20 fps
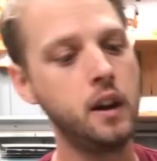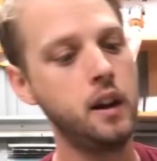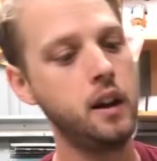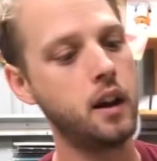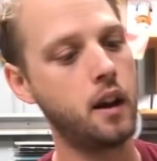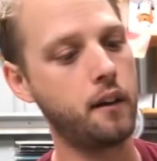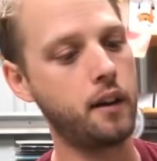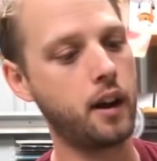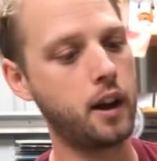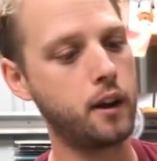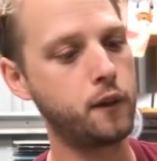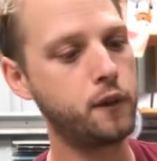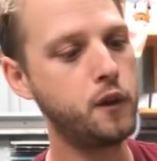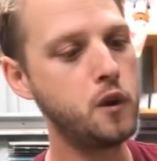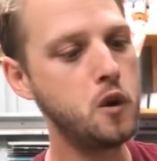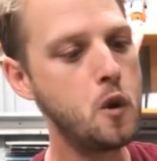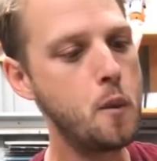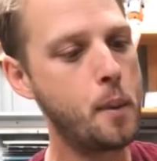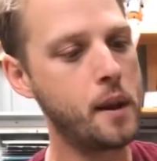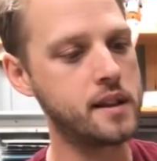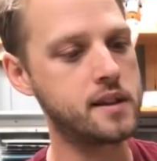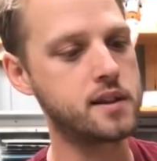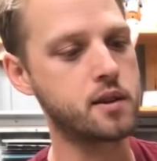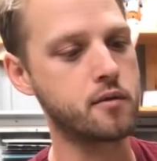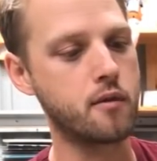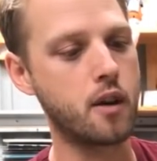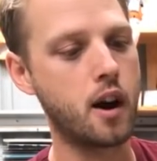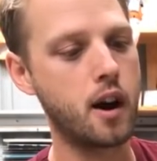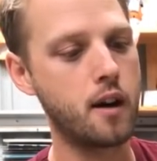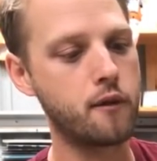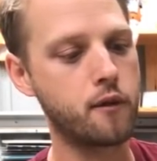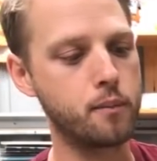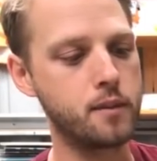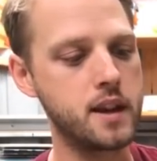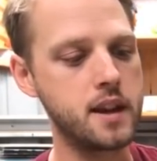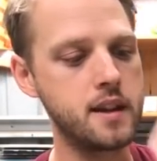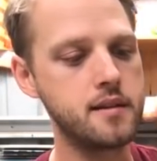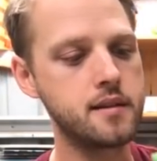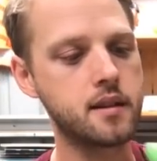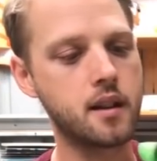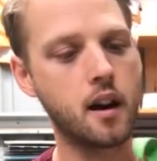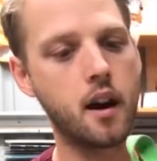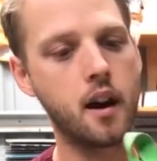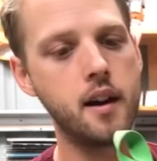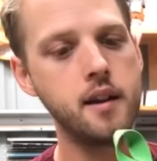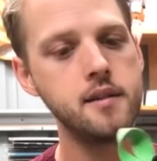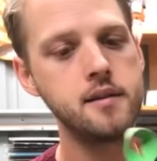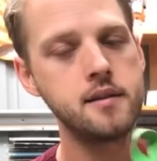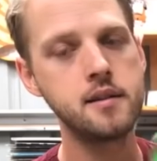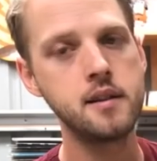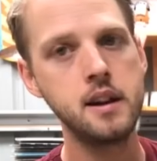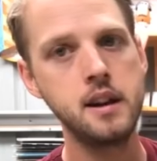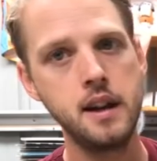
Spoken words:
I've had a few bits arrive from these guys,